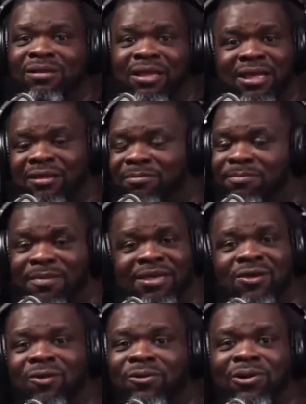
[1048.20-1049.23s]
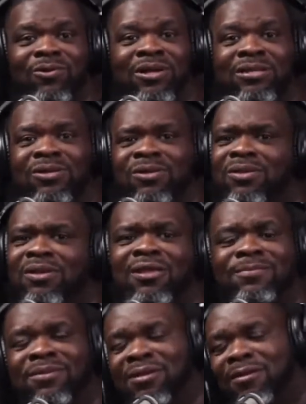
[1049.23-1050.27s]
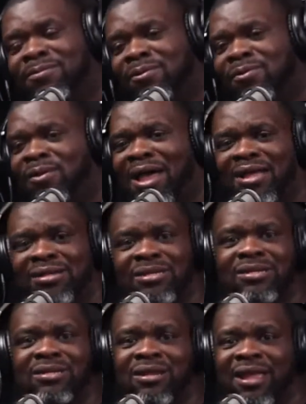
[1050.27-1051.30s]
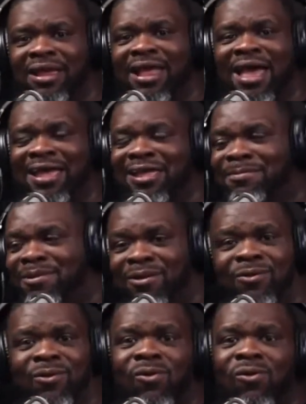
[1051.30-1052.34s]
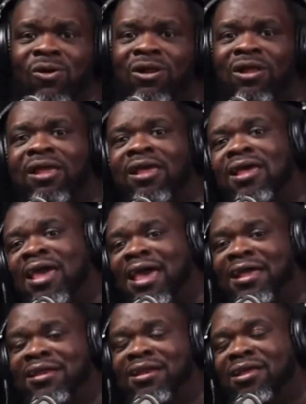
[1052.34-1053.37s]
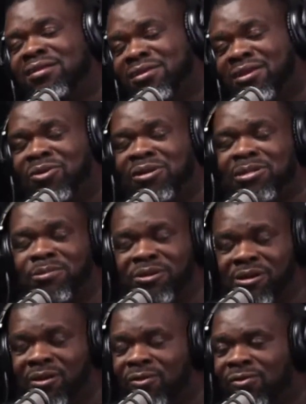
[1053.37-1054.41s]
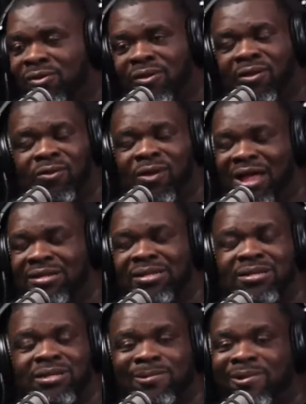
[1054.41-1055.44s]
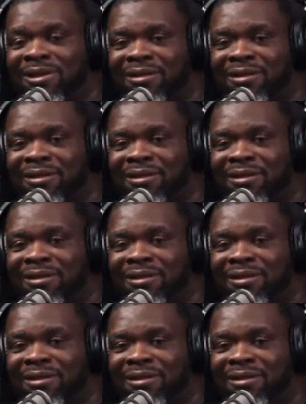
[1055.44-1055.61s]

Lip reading: And make your request. So you can hit me up on IG at iamdo or at Donuts with Doe on IG as well.